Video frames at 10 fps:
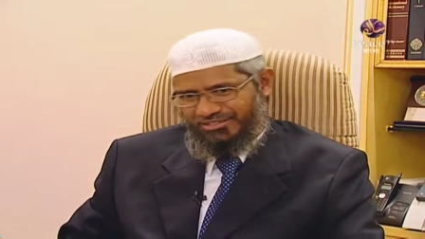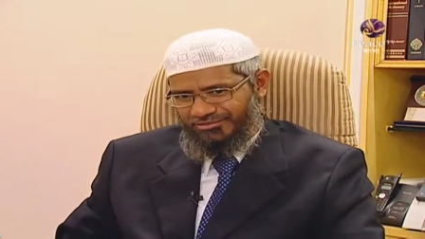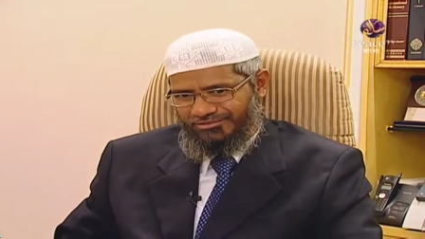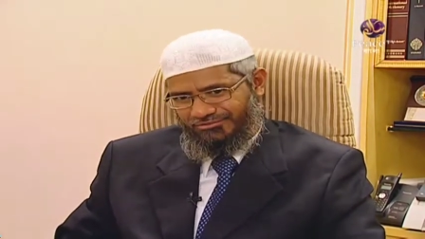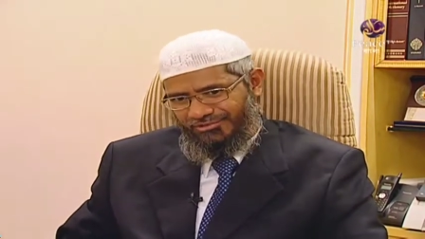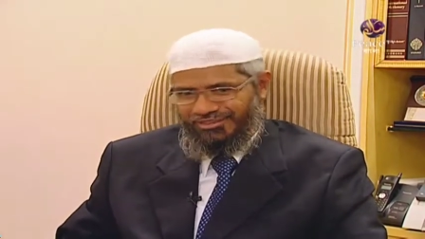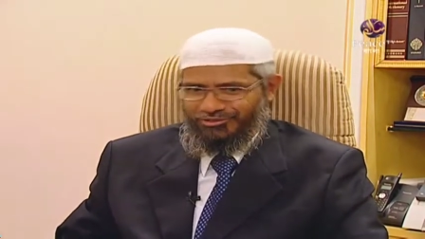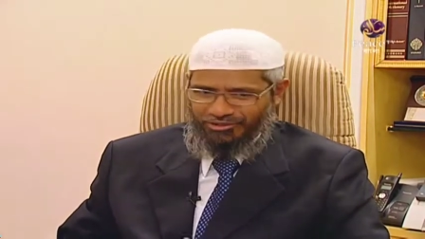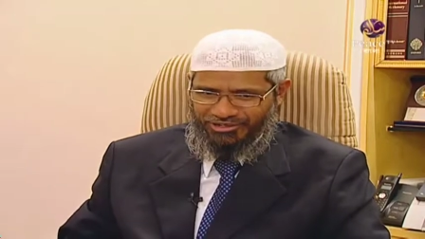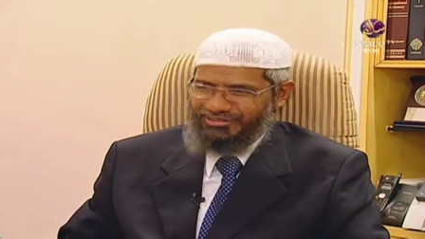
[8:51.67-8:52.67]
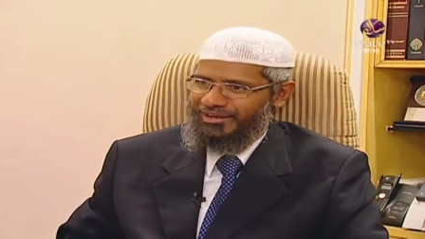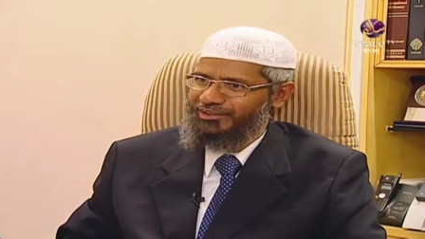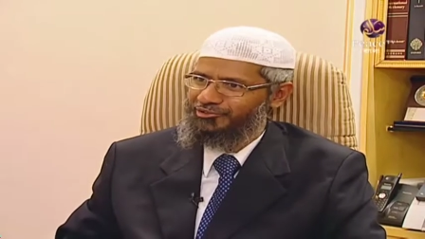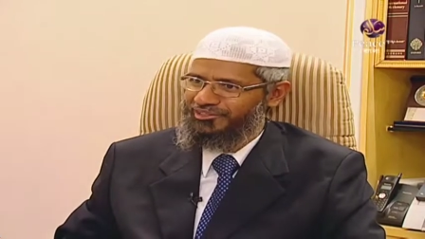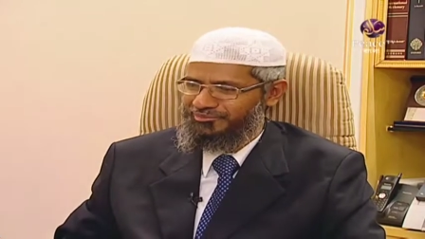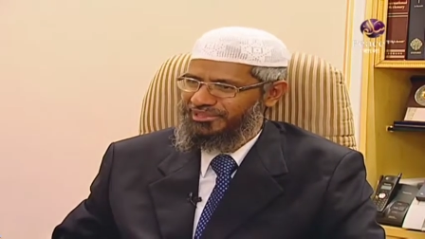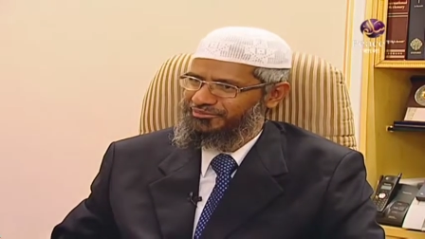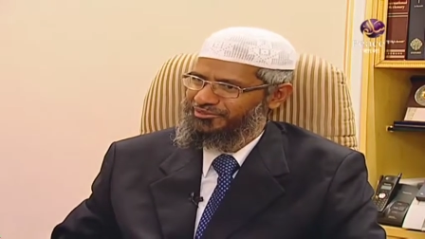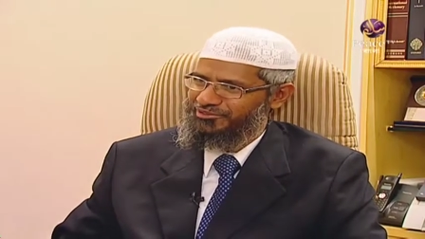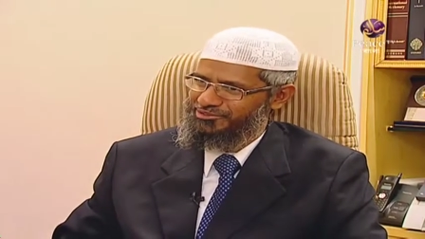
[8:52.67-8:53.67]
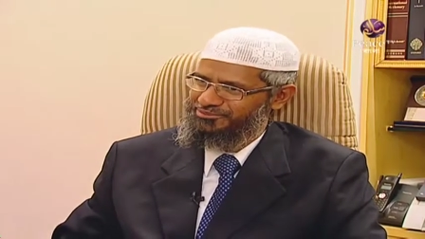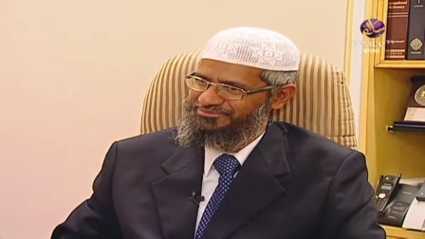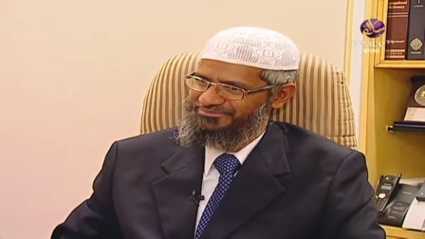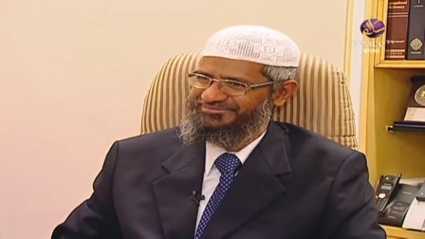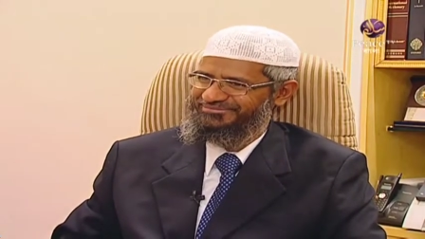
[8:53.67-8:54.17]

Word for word: which I thought, okay, either heart or either brain, one of the two.